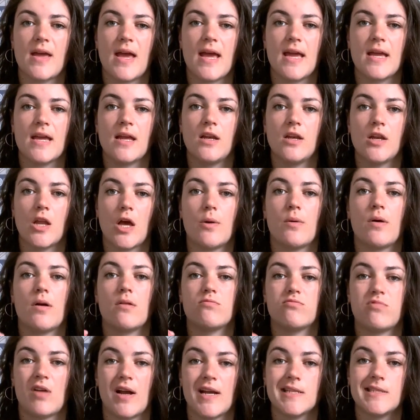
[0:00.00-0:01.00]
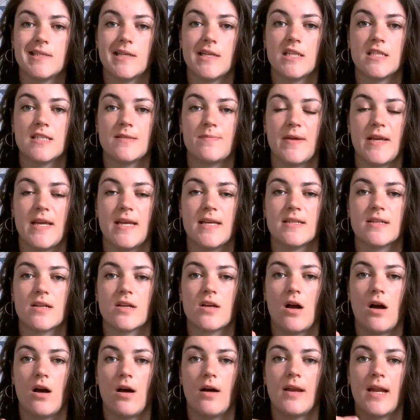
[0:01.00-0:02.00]
a lower writing speed
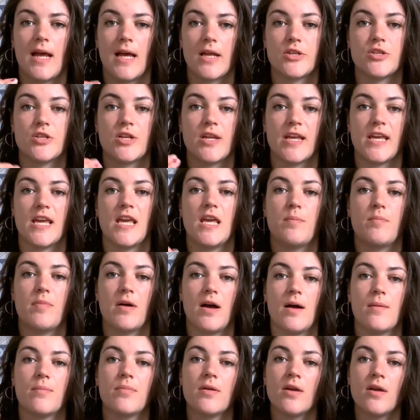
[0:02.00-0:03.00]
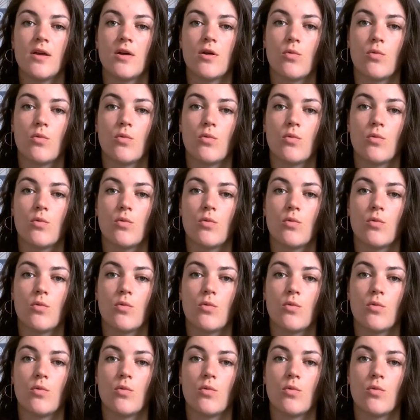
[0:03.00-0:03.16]
can't actually keep up